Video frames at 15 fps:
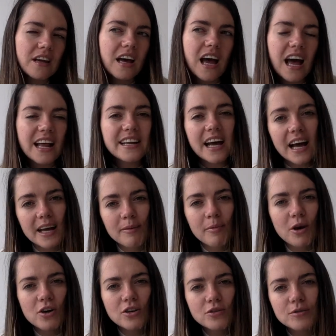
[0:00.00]
And
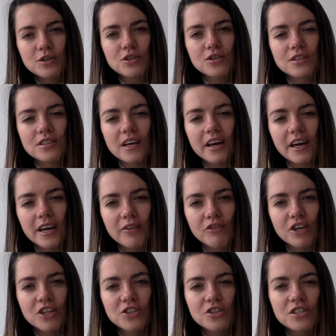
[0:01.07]
Ibrox, which is
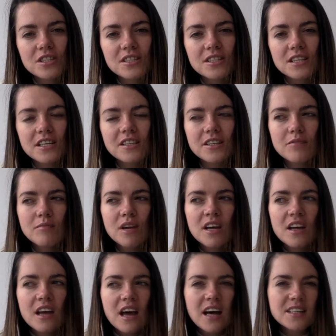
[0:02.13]
Rangers' stadium,
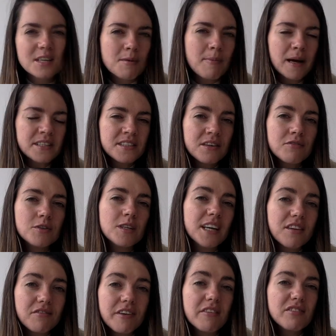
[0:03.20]
has a capacity of like
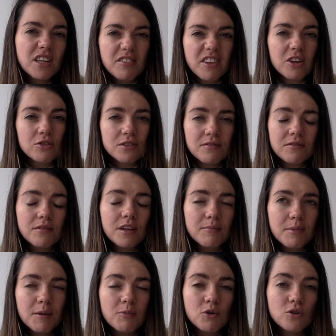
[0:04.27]
50,000
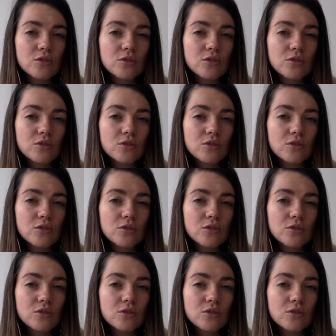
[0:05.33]
people.